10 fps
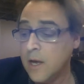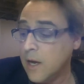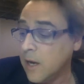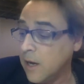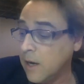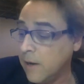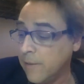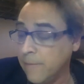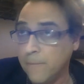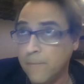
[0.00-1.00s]

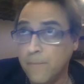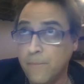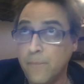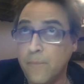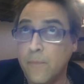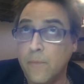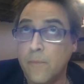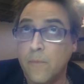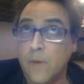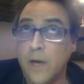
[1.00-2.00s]
um,
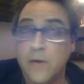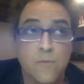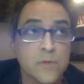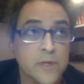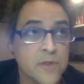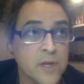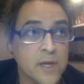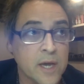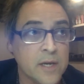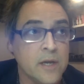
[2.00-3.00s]
I don't really
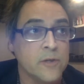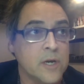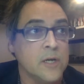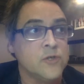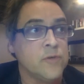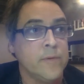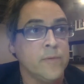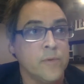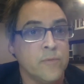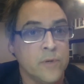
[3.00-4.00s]
think any other country
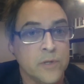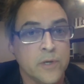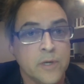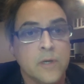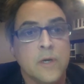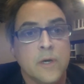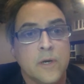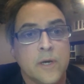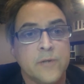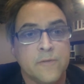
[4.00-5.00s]
would really
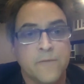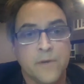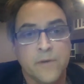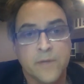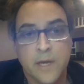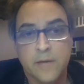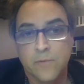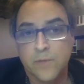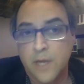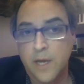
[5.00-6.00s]
interfere in that,
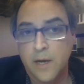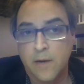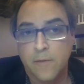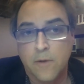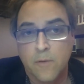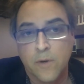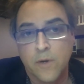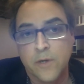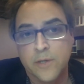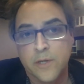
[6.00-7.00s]
would care
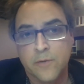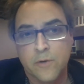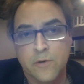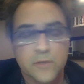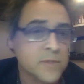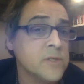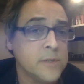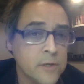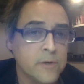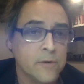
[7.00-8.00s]
where in you so it's an
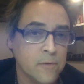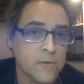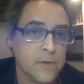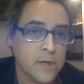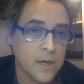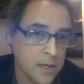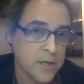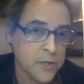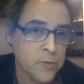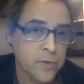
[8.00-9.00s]
internal
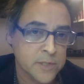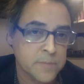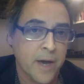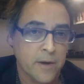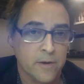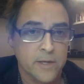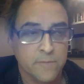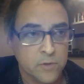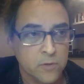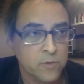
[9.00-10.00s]
kind of U.S. matter,
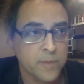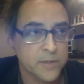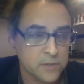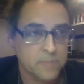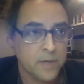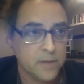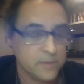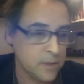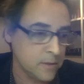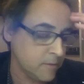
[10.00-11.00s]
even though you mentioned
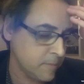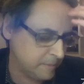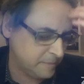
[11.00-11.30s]
about uh,